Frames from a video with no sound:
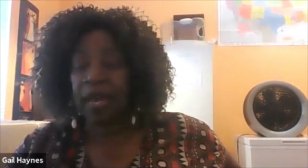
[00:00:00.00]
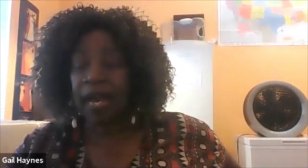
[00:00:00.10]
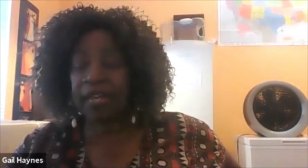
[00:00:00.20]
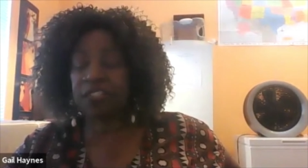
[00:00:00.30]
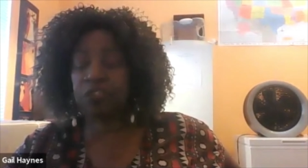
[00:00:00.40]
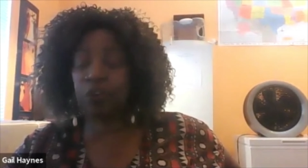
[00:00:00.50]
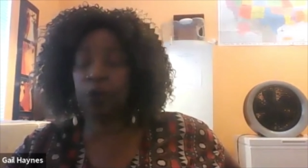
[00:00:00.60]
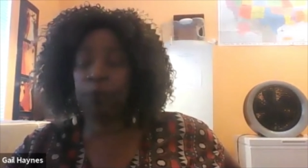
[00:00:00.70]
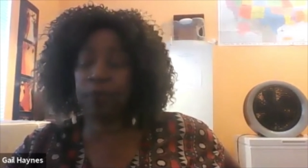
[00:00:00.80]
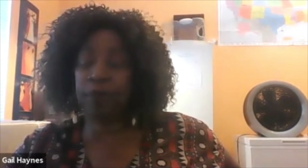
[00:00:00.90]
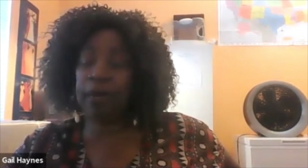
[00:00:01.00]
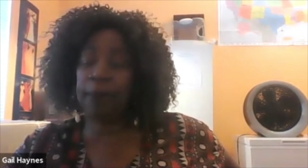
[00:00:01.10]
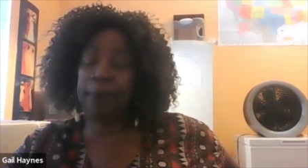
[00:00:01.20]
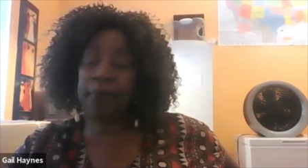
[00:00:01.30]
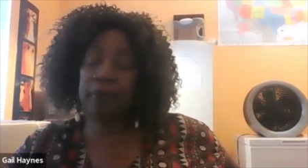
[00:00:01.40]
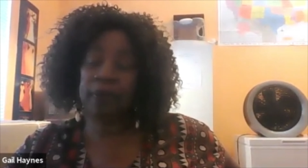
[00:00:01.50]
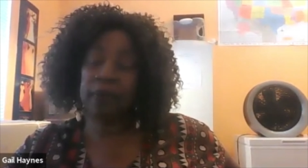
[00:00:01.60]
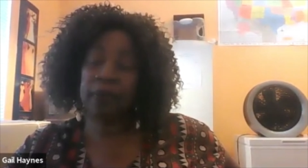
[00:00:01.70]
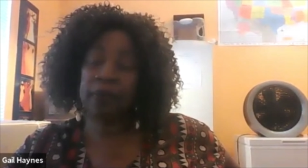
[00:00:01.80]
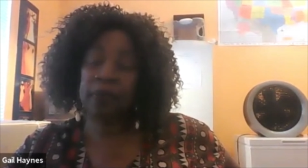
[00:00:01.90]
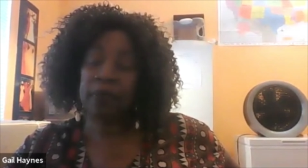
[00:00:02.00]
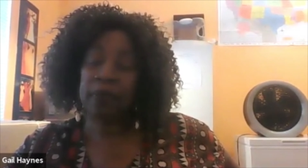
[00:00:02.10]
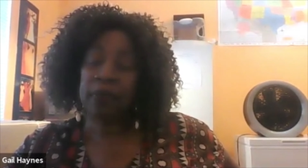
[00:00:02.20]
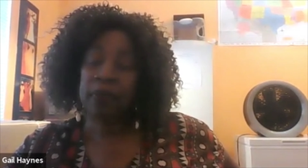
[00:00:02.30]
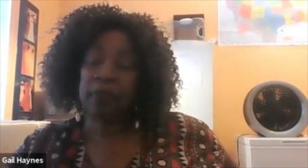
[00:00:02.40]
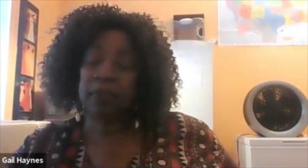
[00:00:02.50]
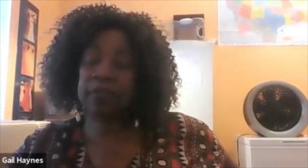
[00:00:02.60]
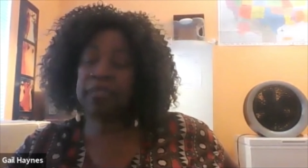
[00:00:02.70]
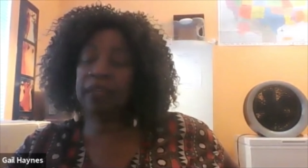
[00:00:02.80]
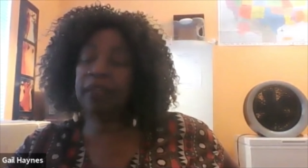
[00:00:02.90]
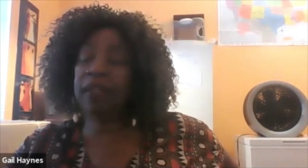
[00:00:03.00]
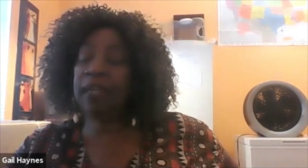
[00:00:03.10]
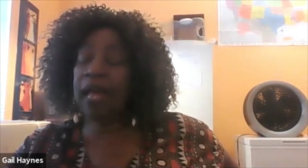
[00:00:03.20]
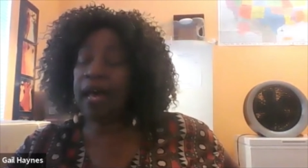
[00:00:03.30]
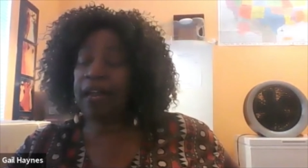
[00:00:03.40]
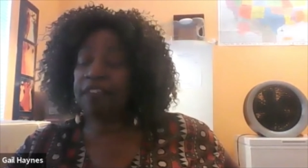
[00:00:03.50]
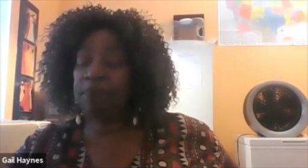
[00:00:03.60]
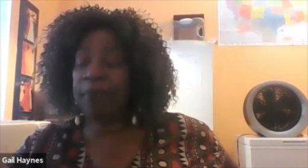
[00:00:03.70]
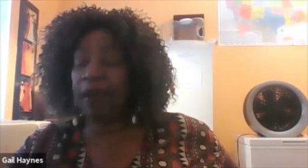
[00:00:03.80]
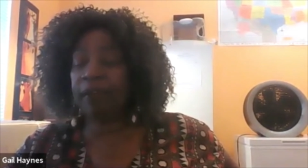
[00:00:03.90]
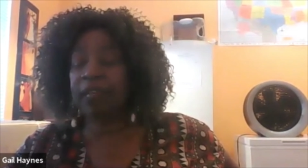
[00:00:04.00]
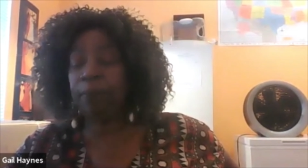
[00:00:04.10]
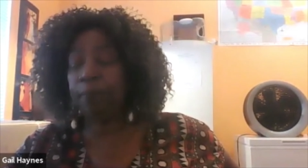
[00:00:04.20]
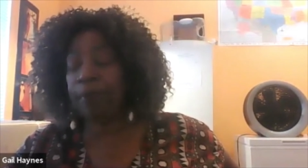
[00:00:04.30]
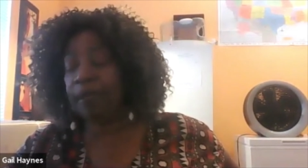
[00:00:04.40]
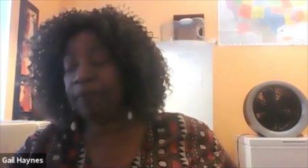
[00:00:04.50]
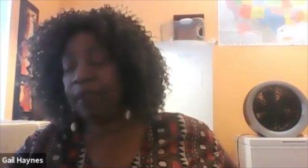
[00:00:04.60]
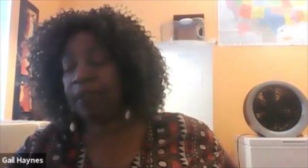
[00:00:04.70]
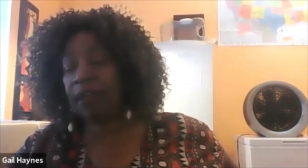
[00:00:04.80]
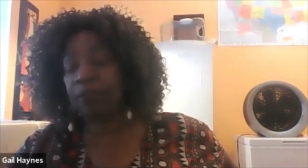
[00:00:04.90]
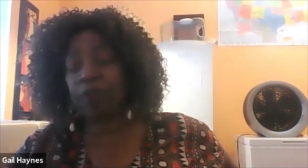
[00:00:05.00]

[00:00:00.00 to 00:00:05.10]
I scooped her up still alive, barely breathing, and